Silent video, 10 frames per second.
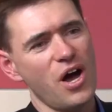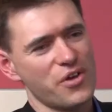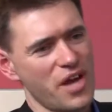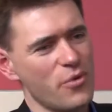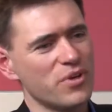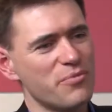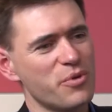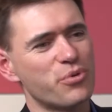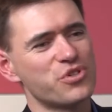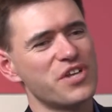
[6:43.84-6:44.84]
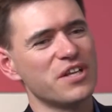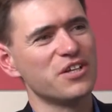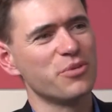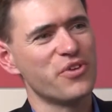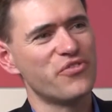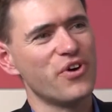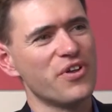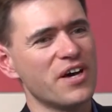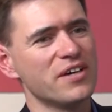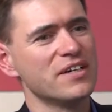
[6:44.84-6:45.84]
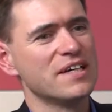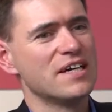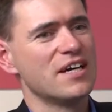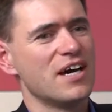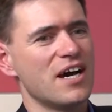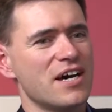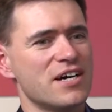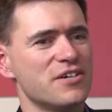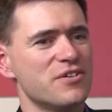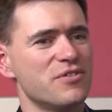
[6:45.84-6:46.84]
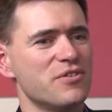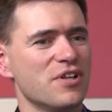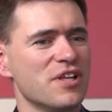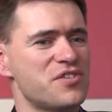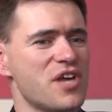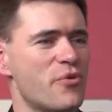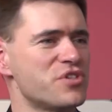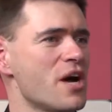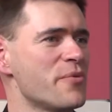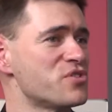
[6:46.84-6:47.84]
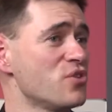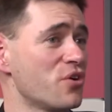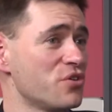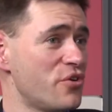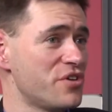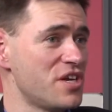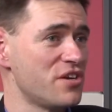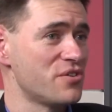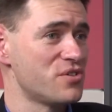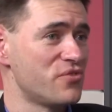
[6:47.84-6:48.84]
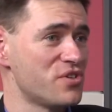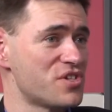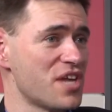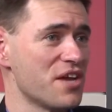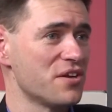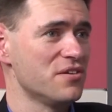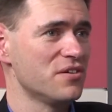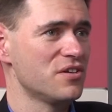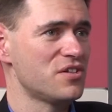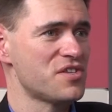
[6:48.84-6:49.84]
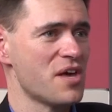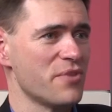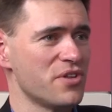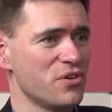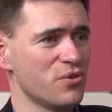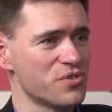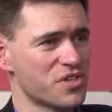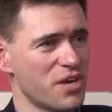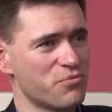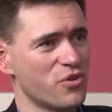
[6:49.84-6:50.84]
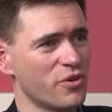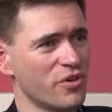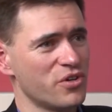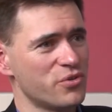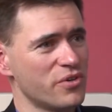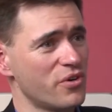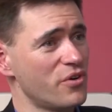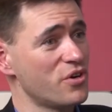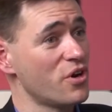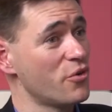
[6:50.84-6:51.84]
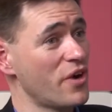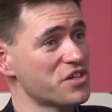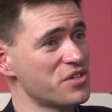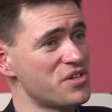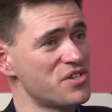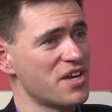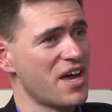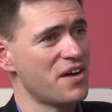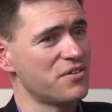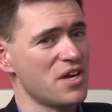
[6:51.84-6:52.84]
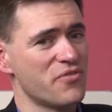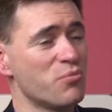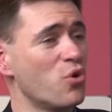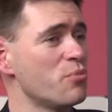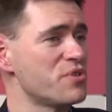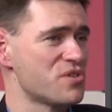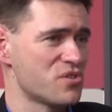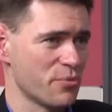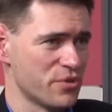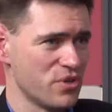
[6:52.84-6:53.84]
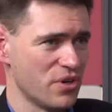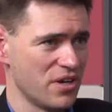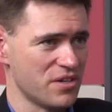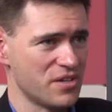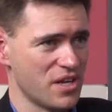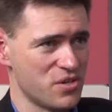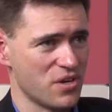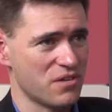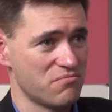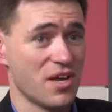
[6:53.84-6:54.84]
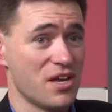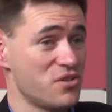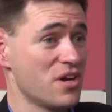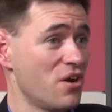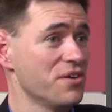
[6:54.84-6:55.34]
Okay, well, let me push that a little bit further. Let's say retirement's not on your agenda, as you've just stated. Does that mean that you'll just keep doing what you're doing, or are you going to actually seek out even more business opportunities as you get